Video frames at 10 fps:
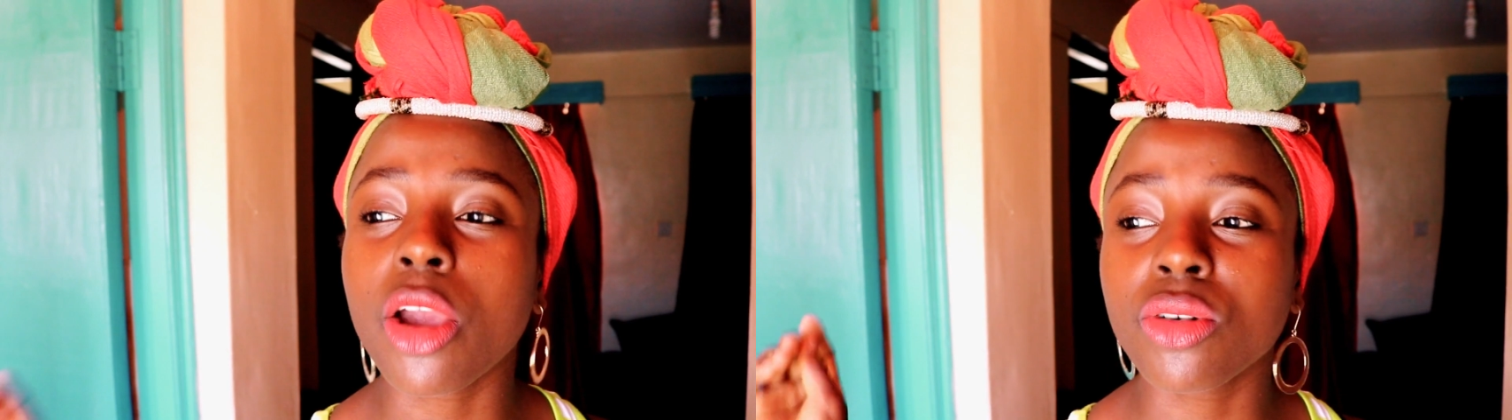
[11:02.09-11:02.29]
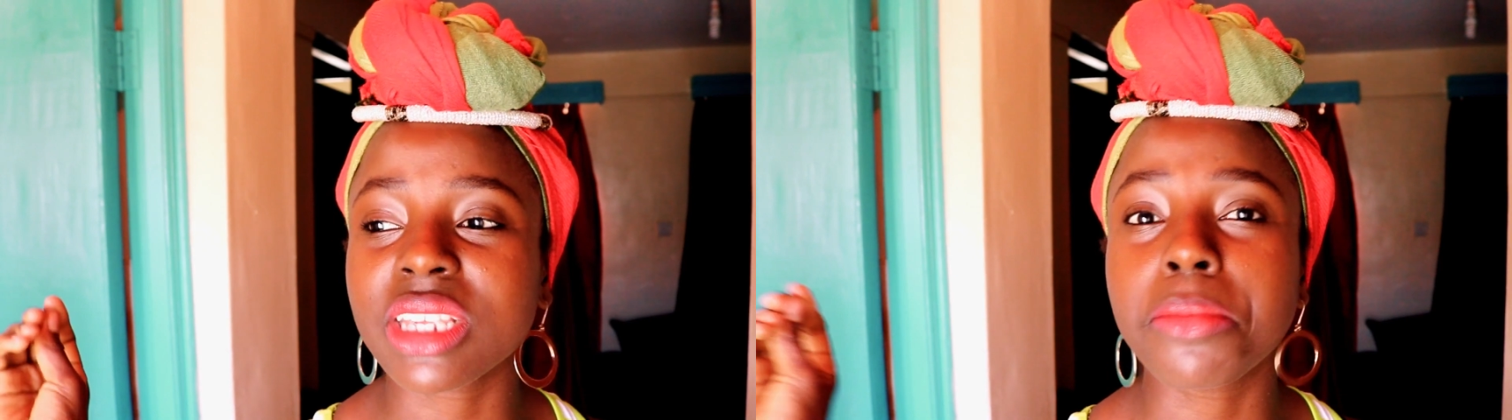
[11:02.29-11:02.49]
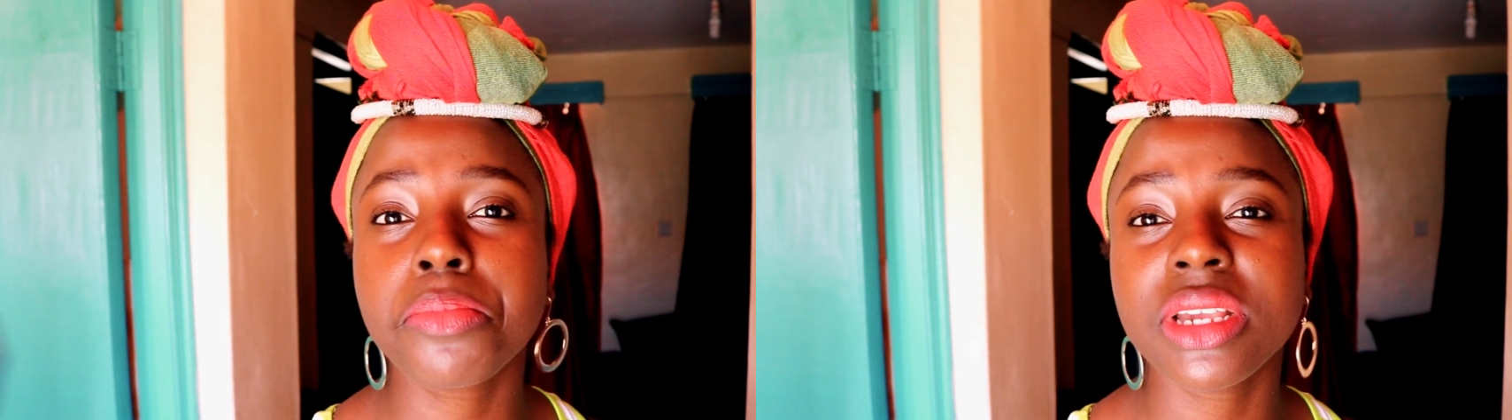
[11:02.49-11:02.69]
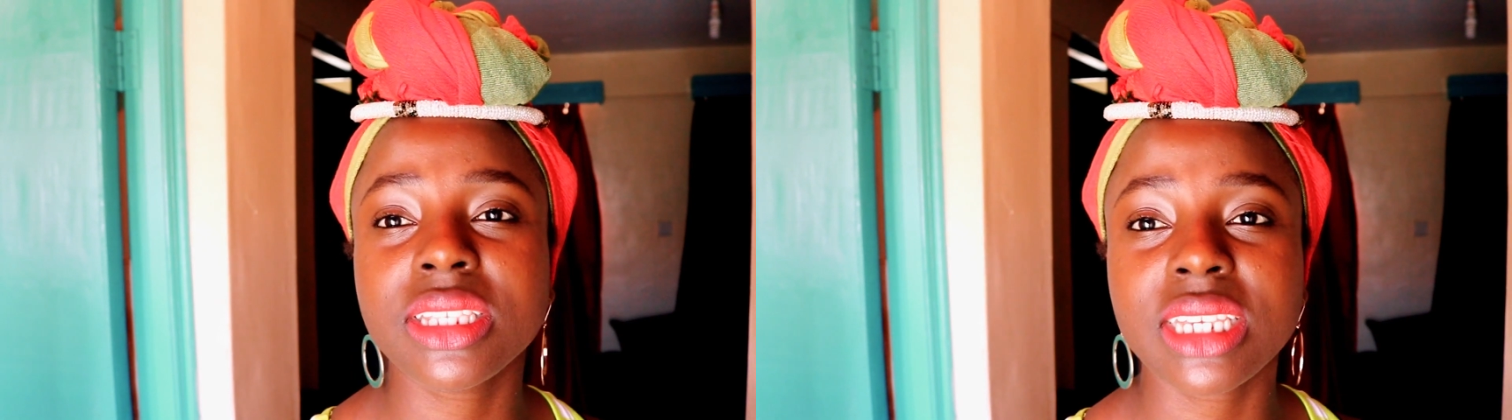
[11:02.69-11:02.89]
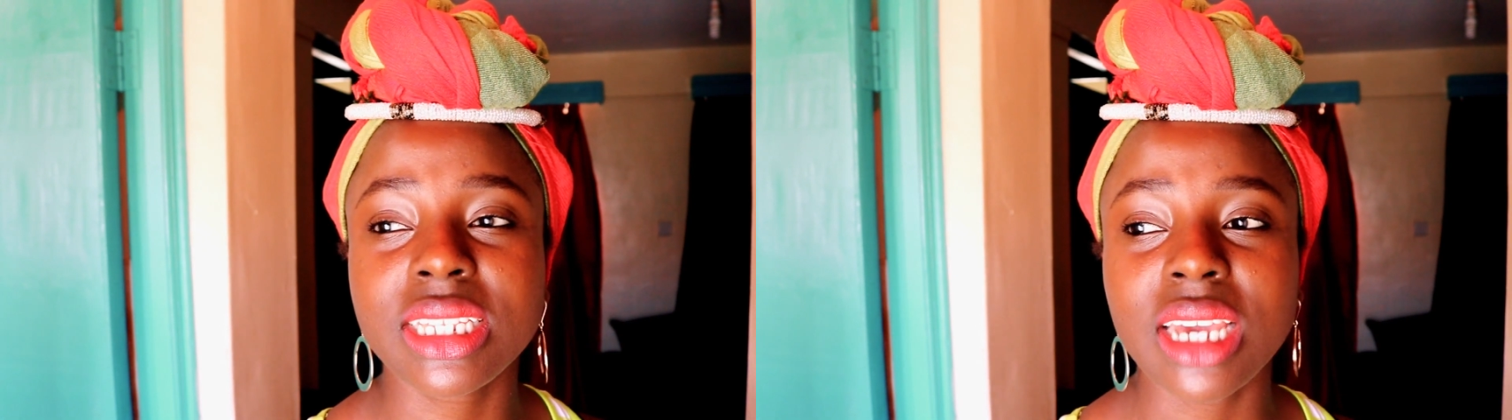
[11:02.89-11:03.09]
goes and
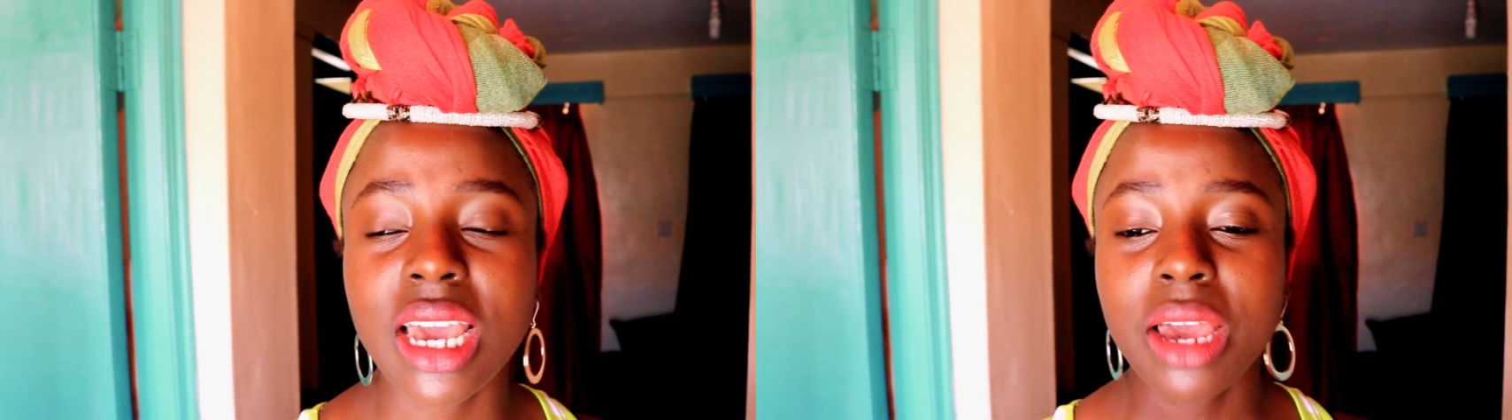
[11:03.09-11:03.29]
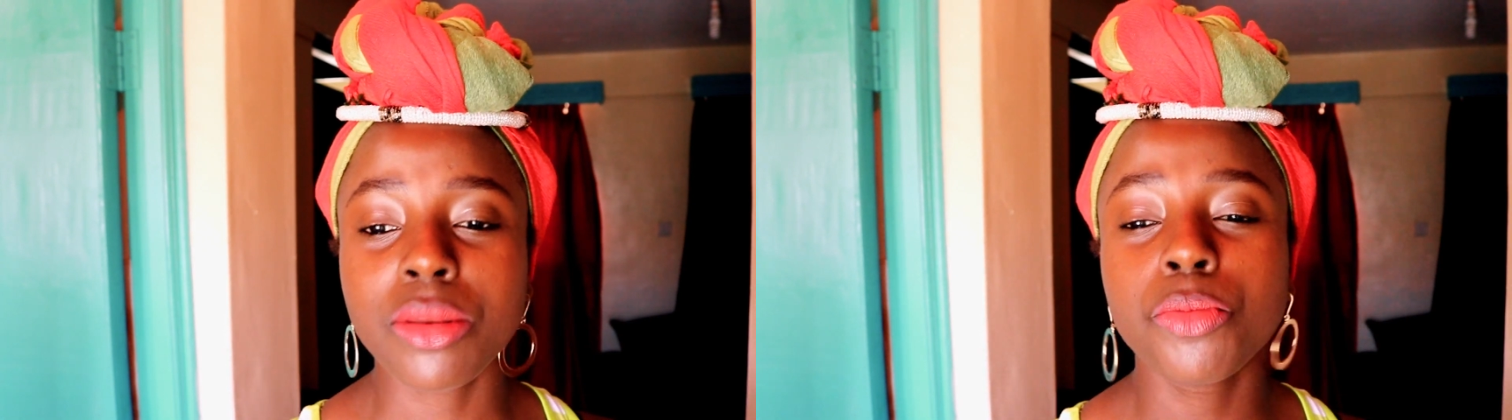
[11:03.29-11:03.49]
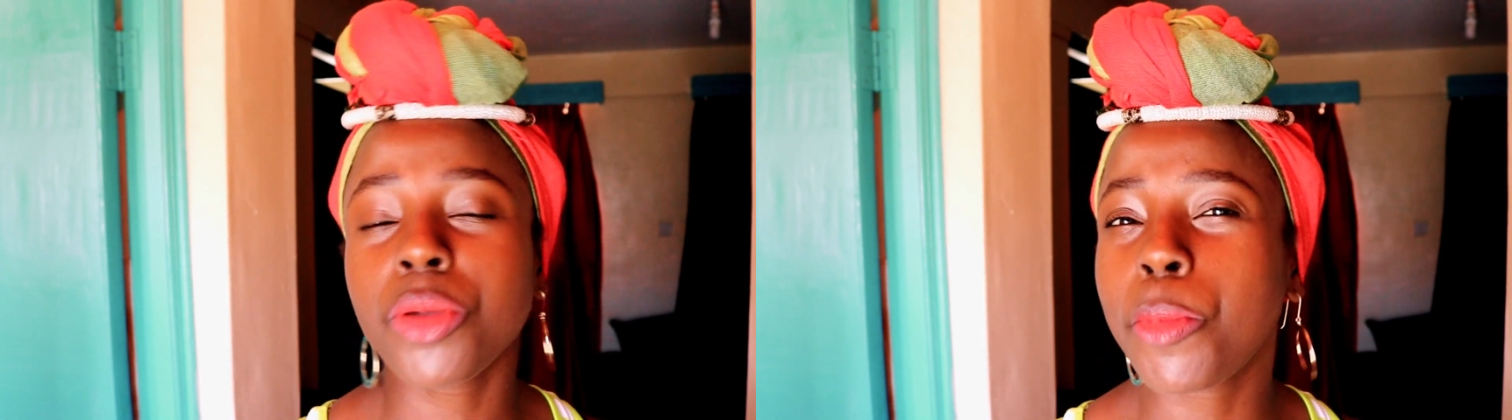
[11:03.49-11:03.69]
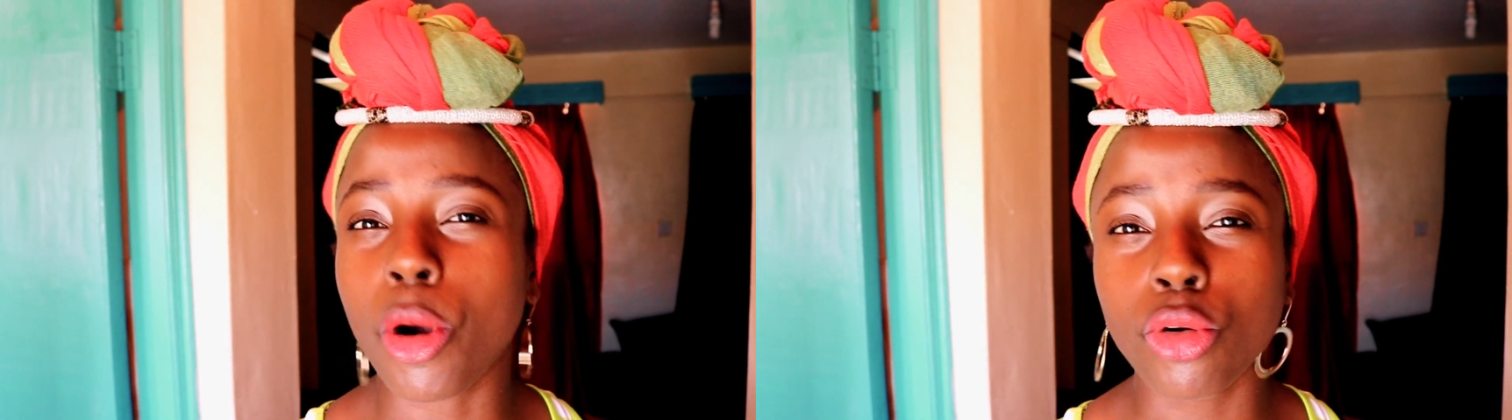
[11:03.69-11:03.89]
pins it people